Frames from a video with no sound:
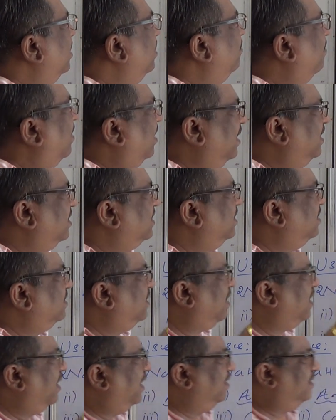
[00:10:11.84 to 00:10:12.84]
What else is
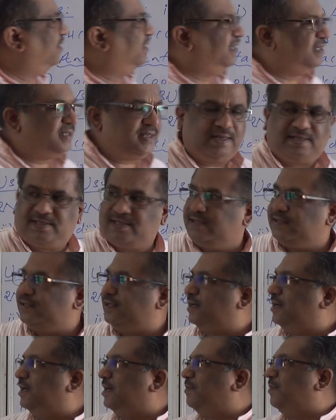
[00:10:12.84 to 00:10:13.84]
there? Anything else is
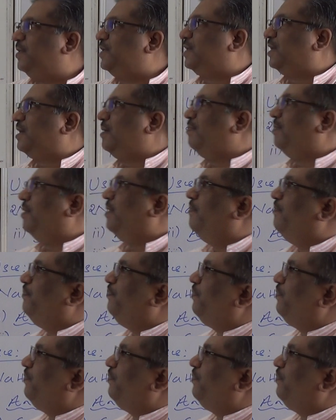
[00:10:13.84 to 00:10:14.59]
there? Let me check up.